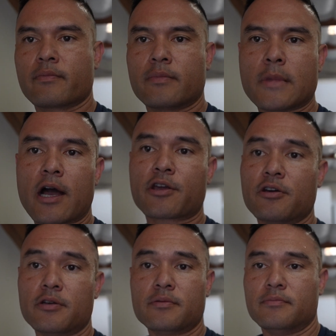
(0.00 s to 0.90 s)
Not
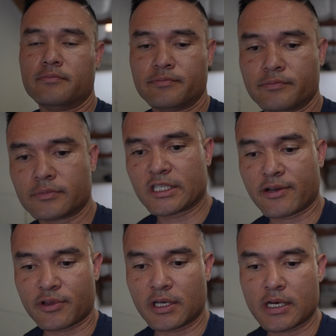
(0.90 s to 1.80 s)
good.
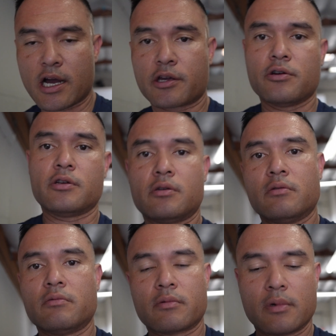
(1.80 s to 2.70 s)
Definitely not good.
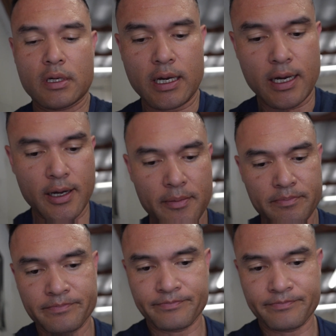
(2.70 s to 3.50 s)
We're